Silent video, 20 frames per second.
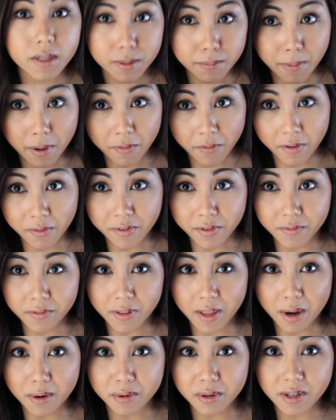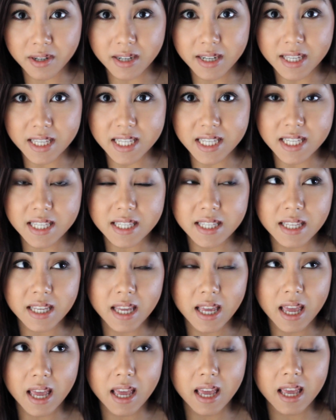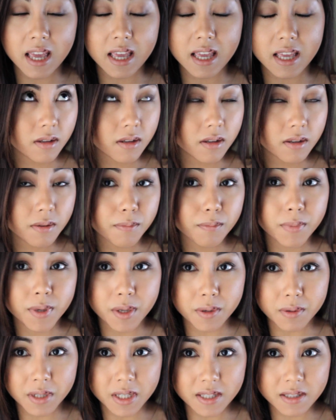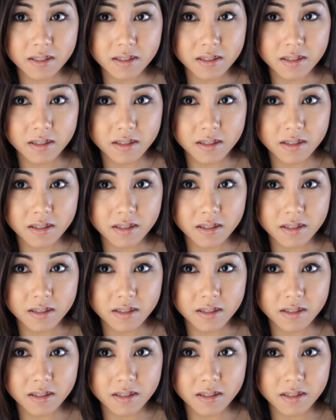So my favorite flower is a peonies.